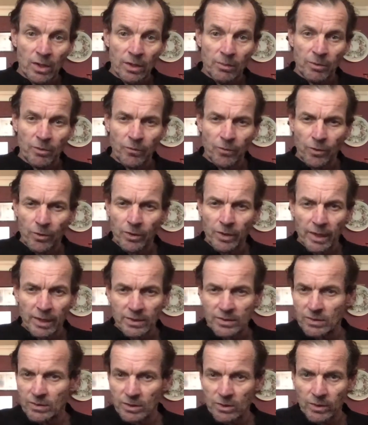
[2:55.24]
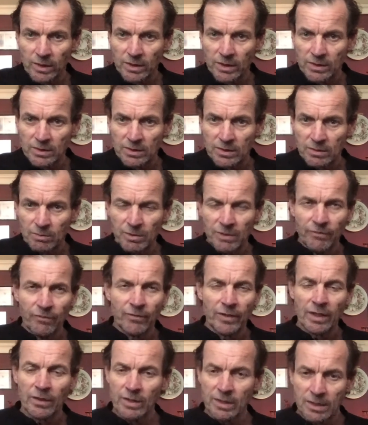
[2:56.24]
before you answer any question. Be
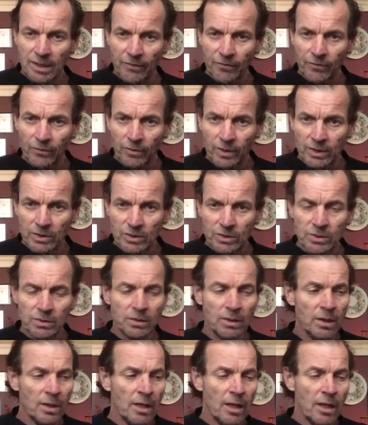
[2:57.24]
very deferential,